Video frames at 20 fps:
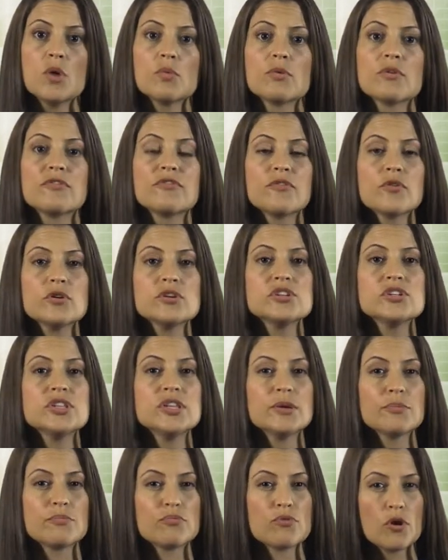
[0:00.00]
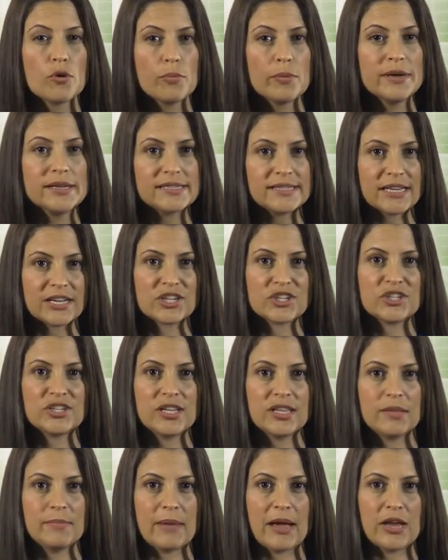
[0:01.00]
Refer to the appropriate section in
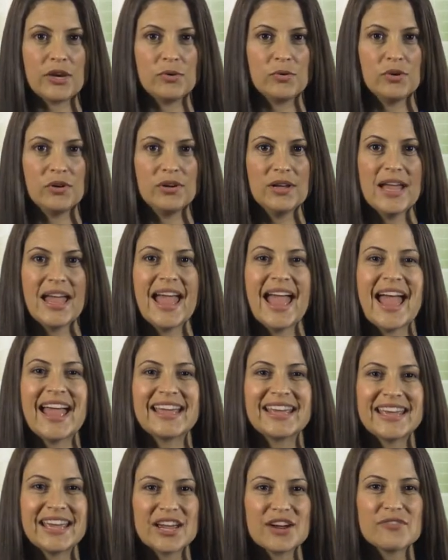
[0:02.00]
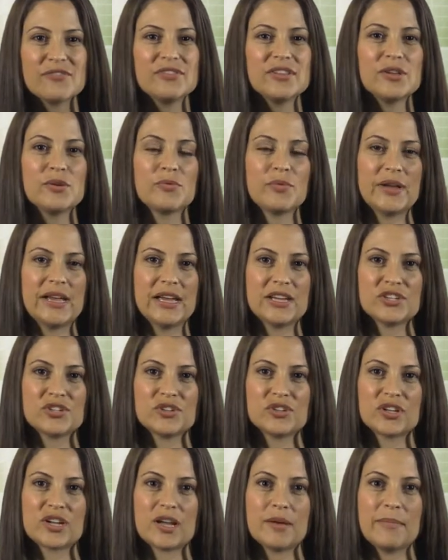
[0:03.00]
the manual and carefully re-enter
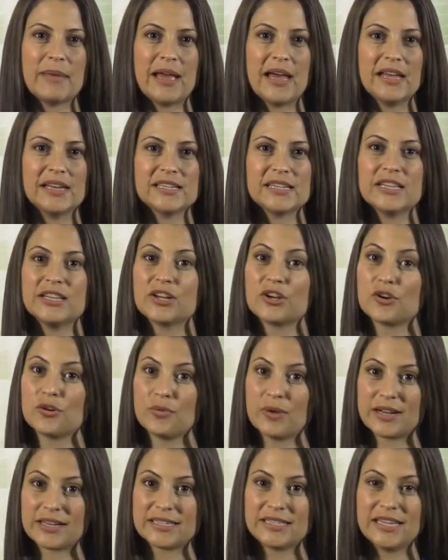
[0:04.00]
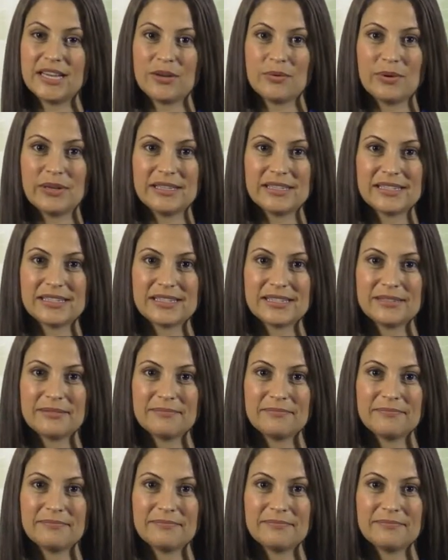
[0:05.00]
the command in the correct sequence.